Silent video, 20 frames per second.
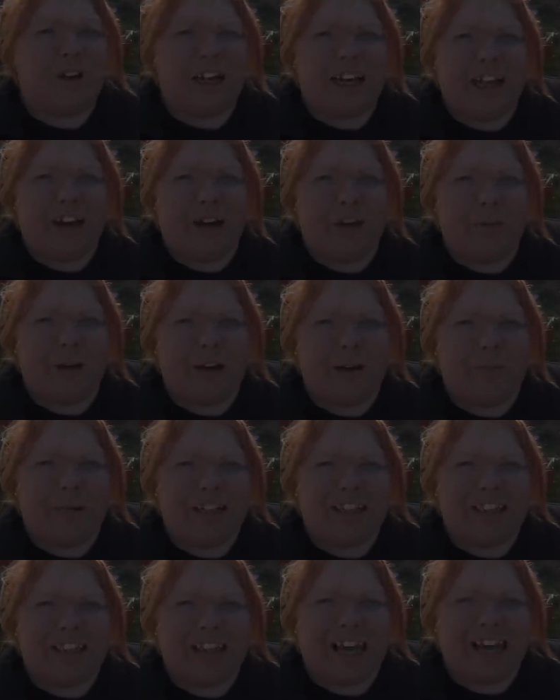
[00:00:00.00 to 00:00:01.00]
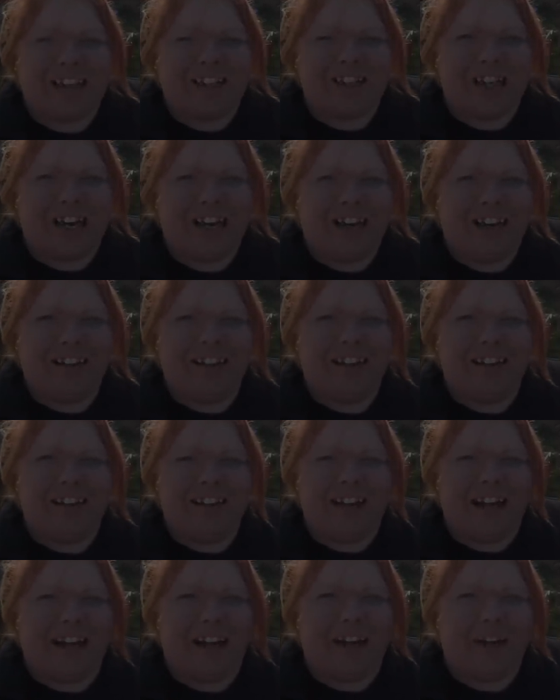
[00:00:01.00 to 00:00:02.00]
really hoping I managed to catch that.
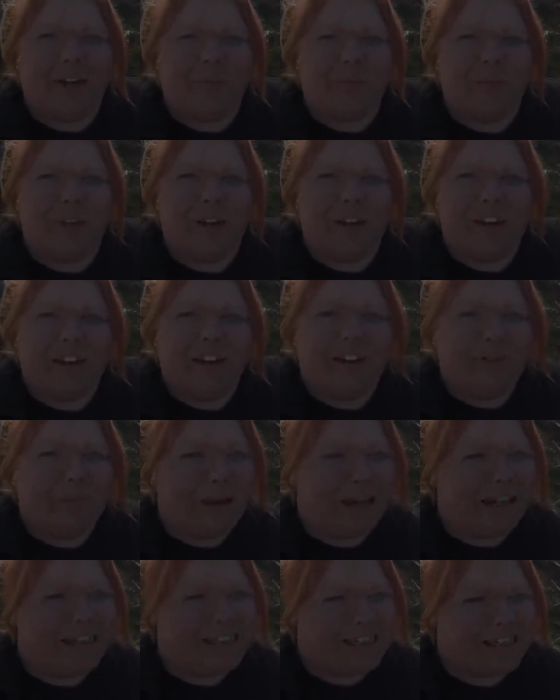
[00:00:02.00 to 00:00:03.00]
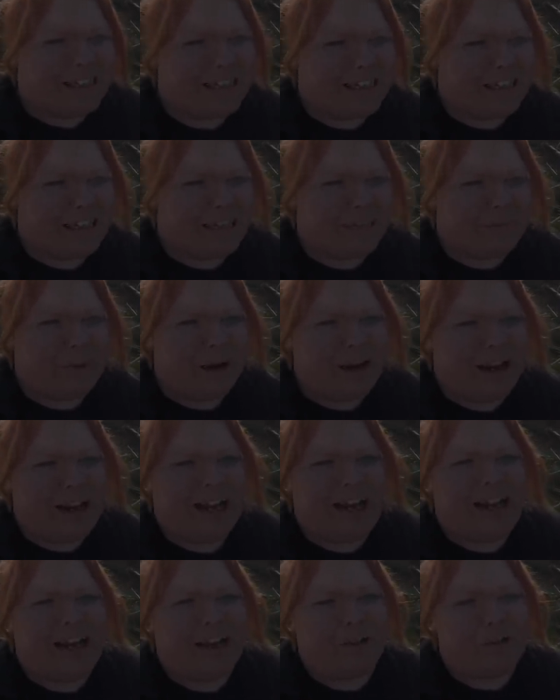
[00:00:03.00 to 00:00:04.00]
Um, painted the
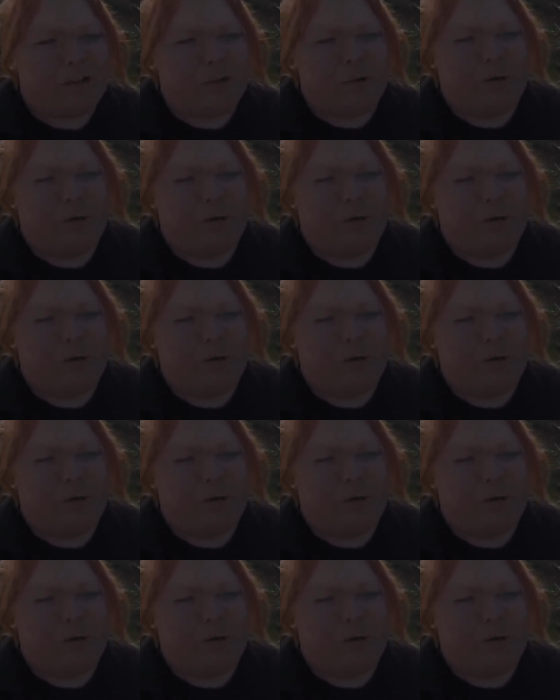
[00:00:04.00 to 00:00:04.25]
pilot house